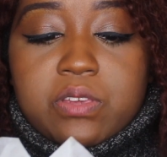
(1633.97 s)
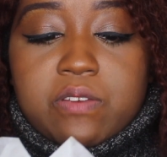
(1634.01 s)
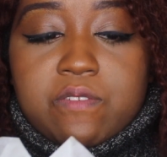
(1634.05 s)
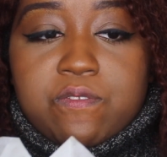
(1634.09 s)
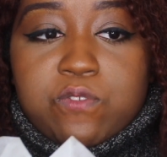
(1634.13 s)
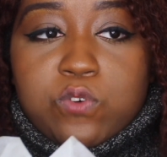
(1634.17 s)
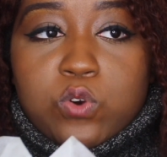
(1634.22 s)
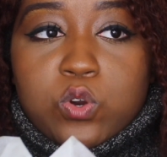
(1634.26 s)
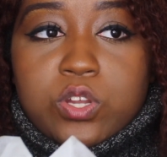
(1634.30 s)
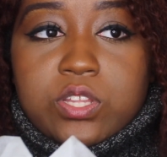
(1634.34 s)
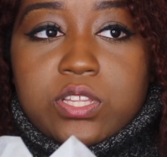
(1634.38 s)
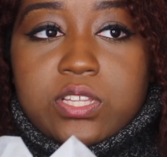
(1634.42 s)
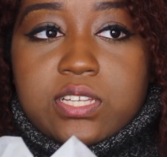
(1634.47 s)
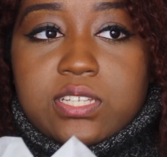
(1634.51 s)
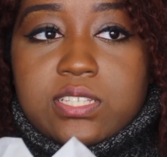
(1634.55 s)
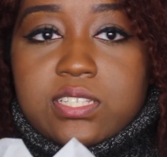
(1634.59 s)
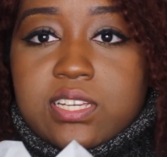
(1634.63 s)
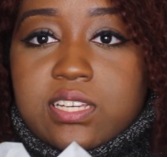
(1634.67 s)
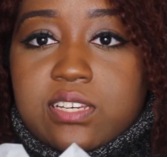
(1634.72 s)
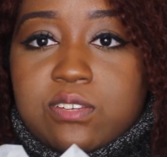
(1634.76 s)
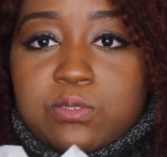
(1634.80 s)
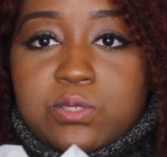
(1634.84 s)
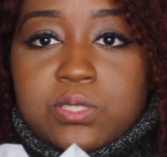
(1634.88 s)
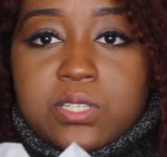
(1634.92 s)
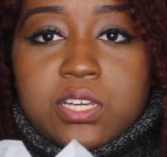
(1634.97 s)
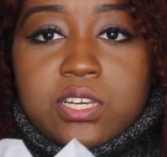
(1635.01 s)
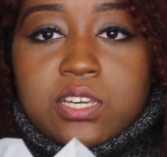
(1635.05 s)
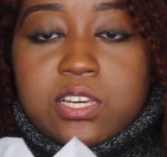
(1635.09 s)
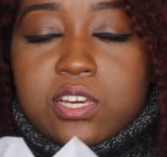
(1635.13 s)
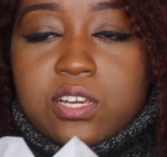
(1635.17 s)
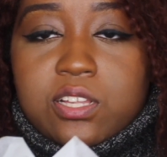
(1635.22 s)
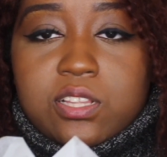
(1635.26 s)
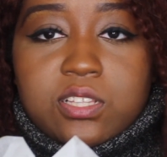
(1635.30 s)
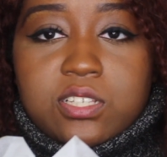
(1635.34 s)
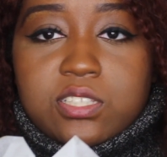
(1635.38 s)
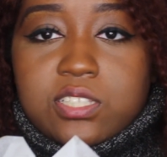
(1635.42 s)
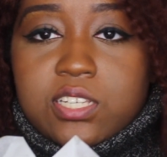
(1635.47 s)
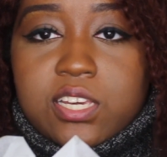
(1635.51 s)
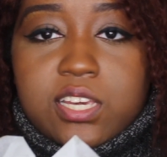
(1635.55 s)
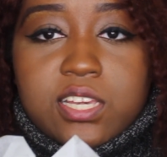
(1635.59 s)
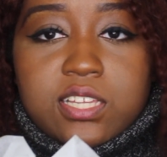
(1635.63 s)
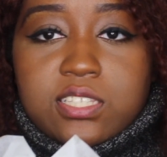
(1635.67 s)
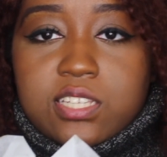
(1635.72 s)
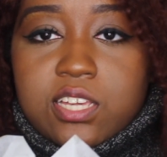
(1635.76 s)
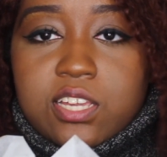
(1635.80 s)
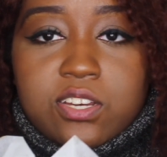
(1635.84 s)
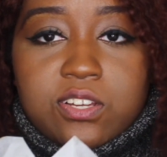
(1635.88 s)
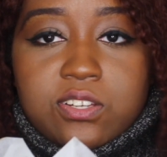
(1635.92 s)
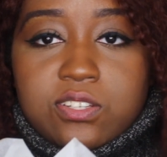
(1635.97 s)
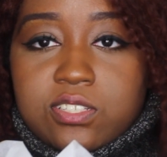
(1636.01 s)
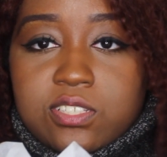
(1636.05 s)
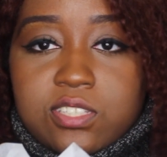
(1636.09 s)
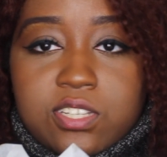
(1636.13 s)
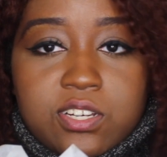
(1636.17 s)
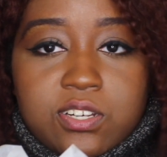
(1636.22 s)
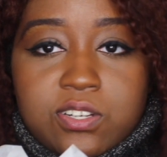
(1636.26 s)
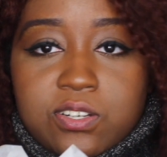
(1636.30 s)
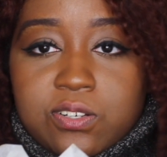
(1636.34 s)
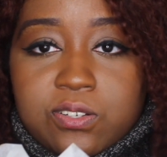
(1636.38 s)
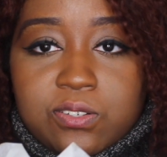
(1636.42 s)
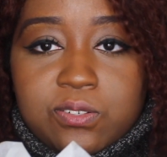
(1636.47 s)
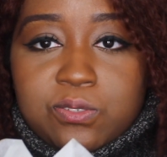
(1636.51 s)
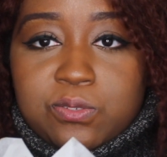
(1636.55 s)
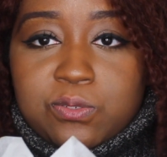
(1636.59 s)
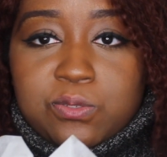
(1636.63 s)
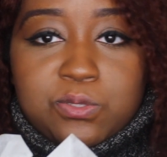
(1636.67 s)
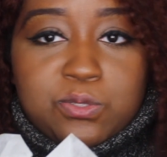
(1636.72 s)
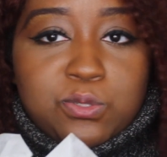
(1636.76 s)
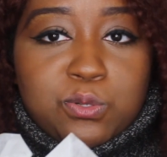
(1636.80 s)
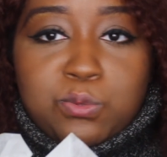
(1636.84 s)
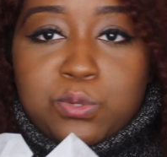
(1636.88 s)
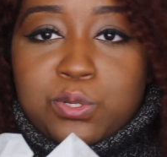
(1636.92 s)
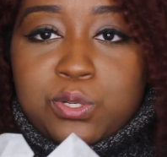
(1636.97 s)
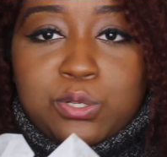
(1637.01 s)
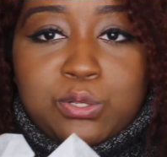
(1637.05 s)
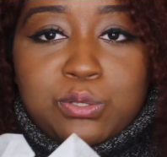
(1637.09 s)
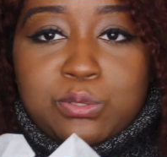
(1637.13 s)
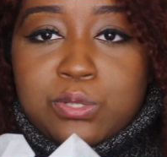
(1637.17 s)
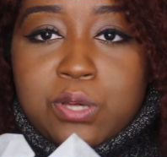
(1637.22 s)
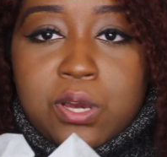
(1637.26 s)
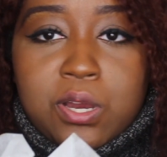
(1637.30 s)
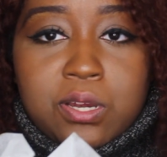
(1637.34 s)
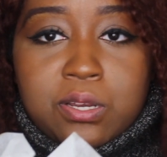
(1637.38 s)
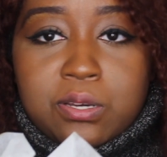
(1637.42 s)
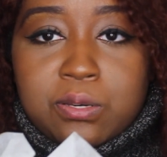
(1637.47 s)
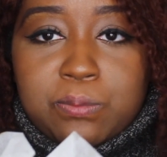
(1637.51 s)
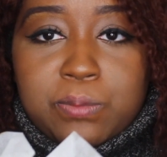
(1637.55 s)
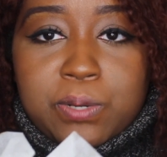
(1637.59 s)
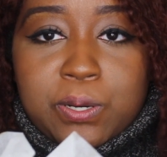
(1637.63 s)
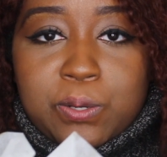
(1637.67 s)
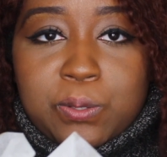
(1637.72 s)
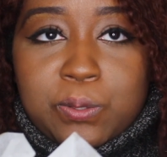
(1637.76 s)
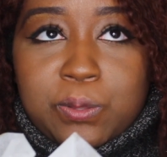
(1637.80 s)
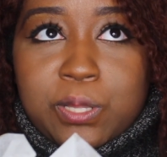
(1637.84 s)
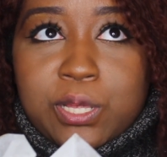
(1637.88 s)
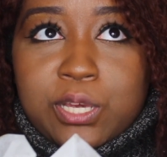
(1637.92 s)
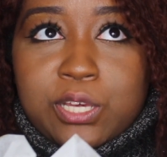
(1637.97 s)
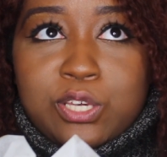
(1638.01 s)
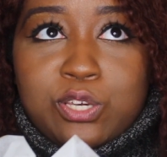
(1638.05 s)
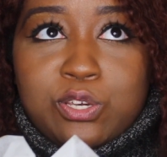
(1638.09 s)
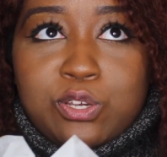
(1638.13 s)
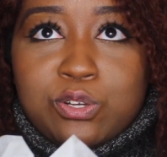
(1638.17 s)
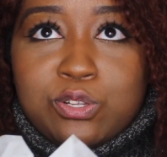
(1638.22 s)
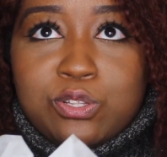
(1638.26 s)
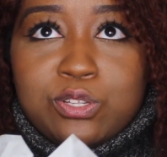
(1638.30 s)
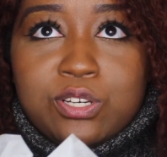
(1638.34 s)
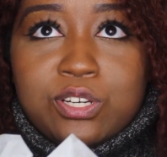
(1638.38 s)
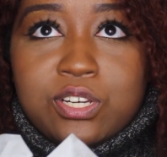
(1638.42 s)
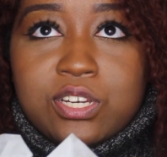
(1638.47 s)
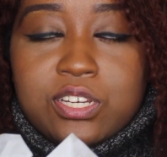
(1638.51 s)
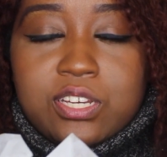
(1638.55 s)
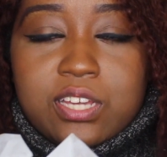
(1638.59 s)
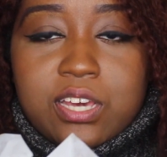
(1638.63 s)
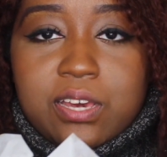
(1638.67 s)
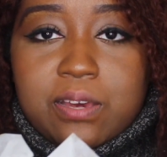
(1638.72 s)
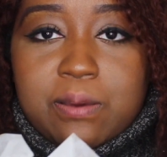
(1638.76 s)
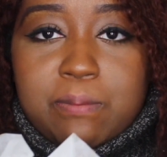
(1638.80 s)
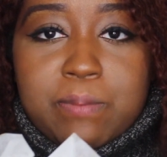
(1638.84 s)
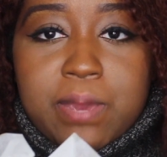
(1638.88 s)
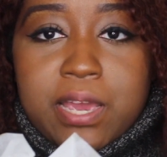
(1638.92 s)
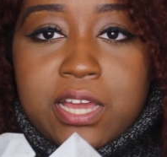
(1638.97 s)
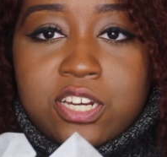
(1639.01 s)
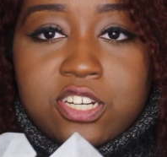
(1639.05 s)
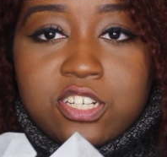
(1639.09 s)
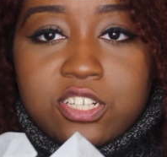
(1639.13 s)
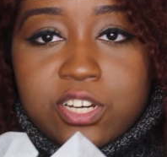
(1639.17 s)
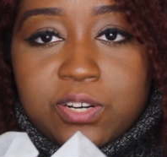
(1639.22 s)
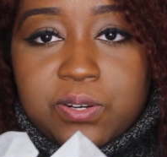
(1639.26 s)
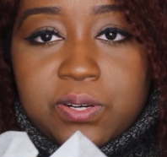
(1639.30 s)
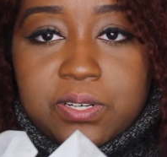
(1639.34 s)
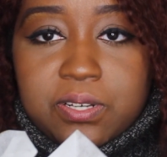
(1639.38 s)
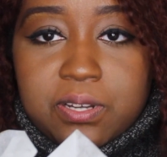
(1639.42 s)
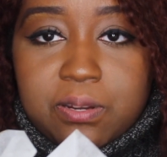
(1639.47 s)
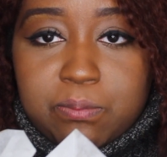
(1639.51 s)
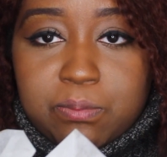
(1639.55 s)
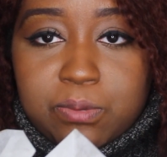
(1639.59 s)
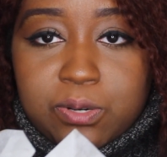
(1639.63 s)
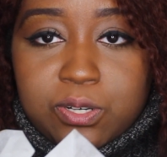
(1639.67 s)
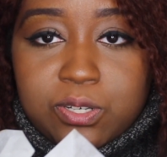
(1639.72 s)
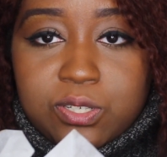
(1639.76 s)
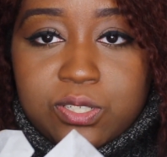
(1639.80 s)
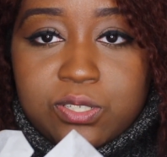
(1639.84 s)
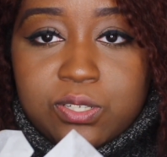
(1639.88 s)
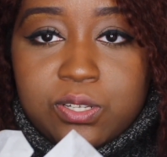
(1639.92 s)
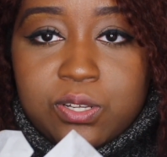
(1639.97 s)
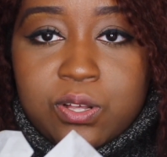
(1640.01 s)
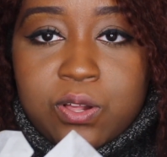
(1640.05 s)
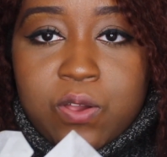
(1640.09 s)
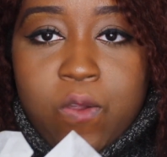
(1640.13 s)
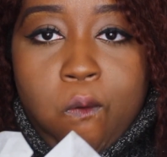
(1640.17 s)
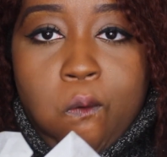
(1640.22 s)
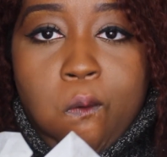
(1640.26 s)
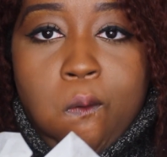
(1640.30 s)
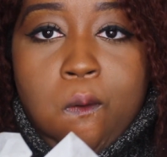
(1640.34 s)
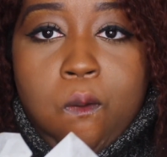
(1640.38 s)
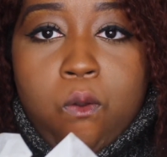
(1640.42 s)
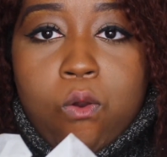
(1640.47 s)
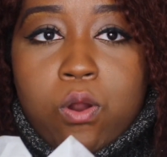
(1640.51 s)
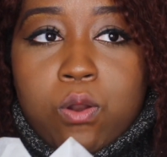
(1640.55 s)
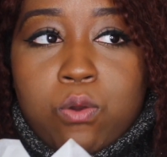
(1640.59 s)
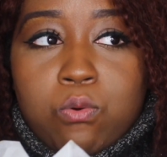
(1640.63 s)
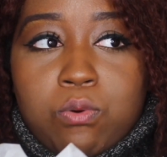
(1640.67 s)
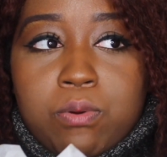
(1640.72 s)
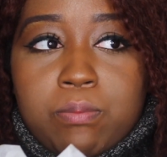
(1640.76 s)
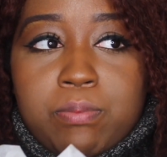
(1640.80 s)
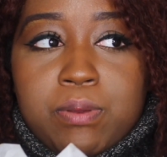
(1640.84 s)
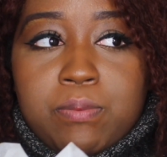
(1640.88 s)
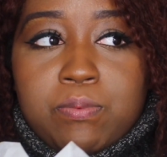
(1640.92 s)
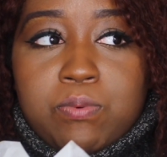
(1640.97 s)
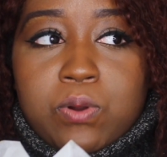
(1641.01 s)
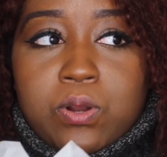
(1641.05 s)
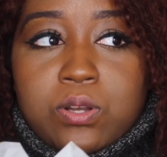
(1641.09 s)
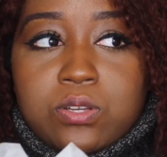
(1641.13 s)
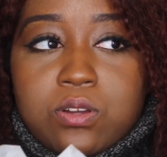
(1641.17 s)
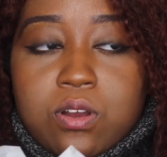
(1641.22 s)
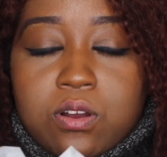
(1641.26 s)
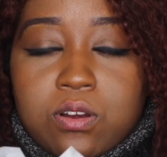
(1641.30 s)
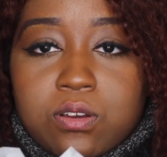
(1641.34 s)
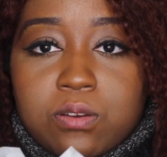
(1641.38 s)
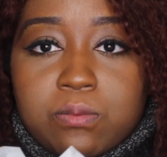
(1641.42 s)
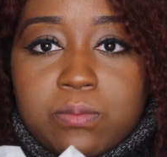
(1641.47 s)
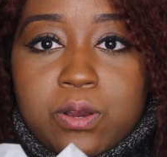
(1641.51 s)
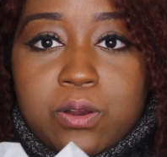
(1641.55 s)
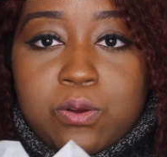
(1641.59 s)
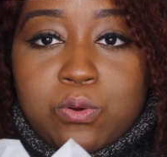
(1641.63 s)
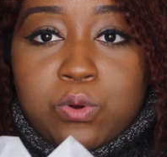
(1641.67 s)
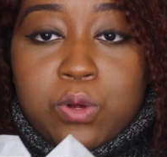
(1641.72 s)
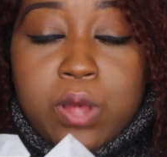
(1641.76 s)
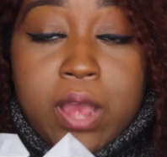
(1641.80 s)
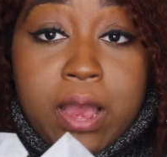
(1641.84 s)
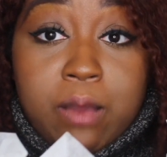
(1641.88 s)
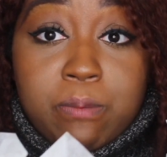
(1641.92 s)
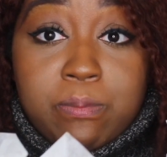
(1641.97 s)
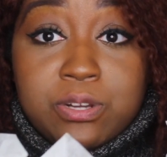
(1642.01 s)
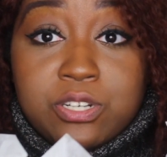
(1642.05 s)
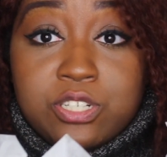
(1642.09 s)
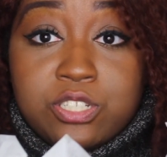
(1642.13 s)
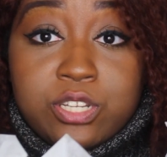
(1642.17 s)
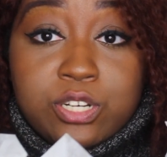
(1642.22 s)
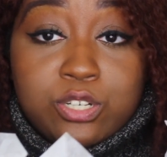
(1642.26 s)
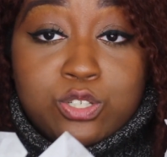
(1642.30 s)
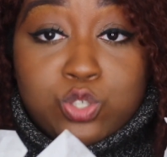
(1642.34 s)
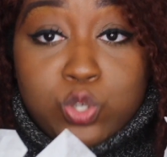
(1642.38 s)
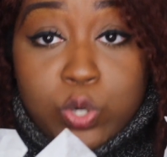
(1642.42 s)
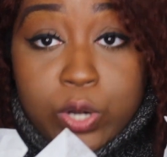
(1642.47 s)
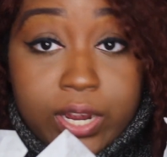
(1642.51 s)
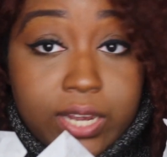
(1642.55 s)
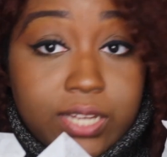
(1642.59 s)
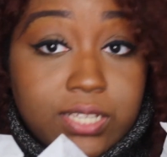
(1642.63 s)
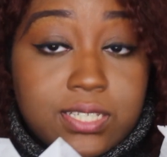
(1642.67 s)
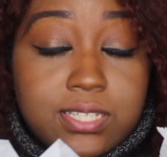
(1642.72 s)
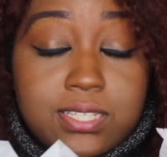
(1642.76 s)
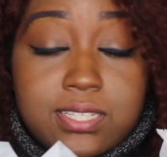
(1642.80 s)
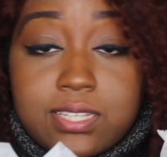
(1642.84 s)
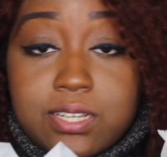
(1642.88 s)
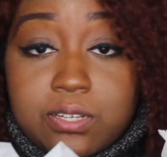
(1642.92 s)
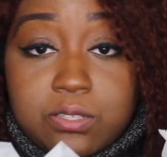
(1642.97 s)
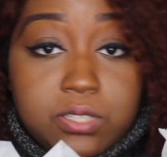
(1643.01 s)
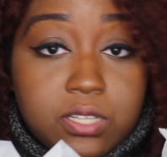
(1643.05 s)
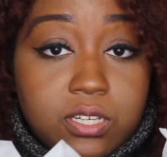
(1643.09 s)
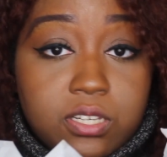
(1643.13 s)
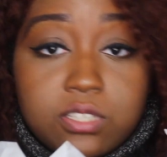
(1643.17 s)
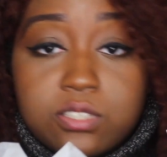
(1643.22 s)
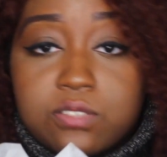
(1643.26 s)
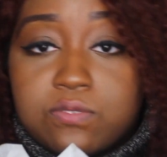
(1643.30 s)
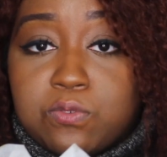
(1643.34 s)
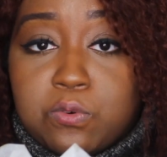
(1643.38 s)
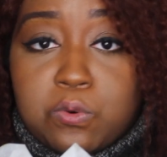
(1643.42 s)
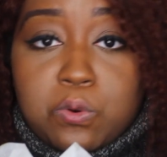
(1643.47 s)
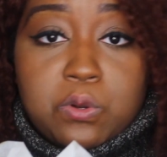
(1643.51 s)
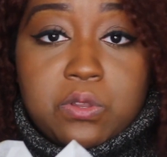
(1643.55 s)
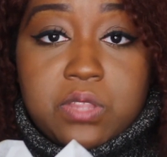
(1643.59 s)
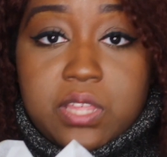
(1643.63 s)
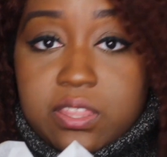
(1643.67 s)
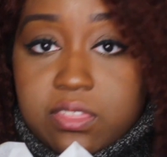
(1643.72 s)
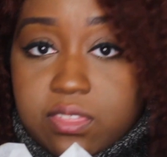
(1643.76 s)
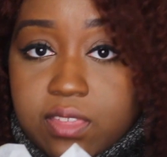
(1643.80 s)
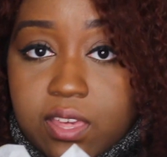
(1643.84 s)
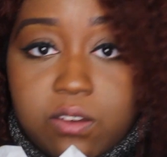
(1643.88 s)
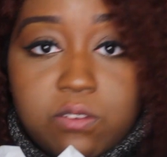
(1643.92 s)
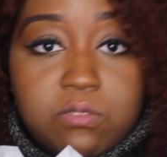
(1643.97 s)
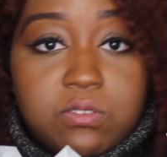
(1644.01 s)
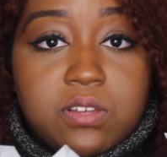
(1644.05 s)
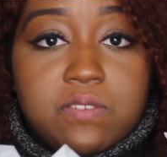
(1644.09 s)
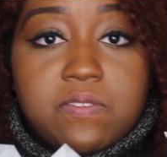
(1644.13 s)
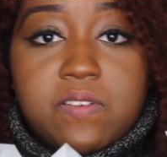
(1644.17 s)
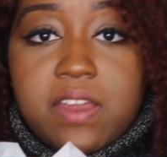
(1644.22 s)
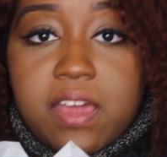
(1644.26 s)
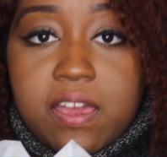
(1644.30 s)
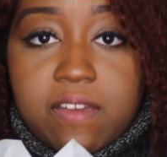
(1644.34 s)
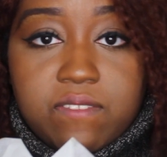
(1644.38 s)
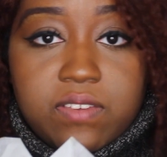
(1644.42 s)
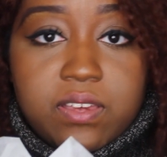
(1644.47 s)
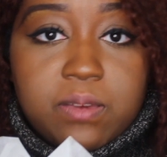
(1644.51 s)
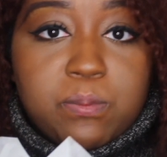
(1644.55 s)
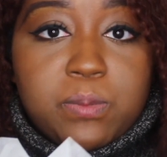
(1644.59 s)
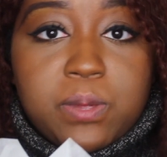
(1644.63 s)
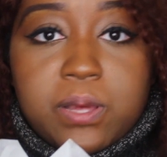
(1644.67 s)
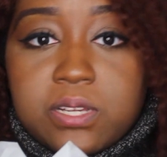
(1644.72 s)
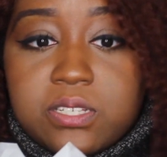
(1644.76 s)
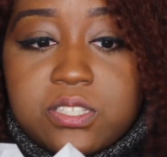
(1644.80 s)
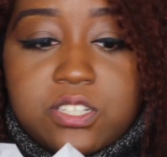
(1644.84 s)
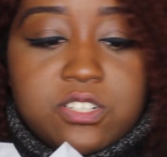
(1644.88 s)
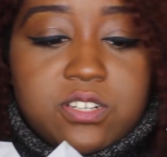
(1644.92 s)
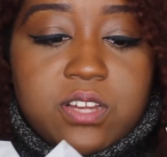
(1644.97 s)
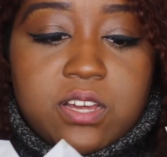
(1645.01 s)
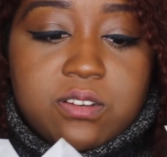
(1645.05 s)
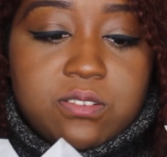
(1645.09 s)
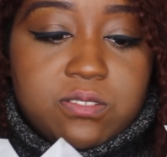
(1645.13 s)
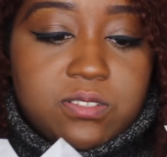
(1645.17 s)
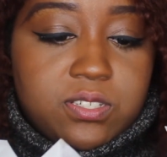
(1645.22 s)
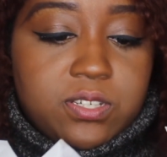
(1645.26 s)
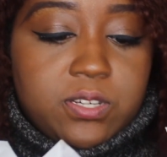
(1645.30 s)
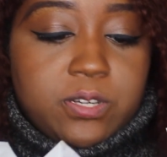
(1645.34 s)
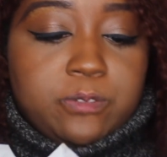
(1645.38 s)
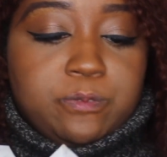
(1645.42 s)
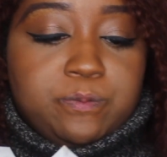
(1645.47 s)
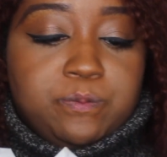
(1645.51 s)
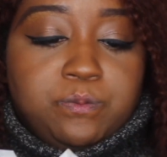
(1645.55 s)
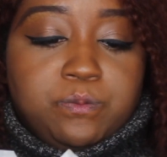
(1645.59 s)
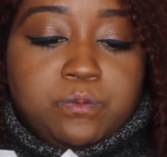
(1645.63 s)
for this. And it was like, the tickets ain't on sale. So what are you talking about? Like, you're looking at imaginary numbers. Or what people are talking about, how much they're trying to sell tickets for that they don't even have yet because they're not on sale.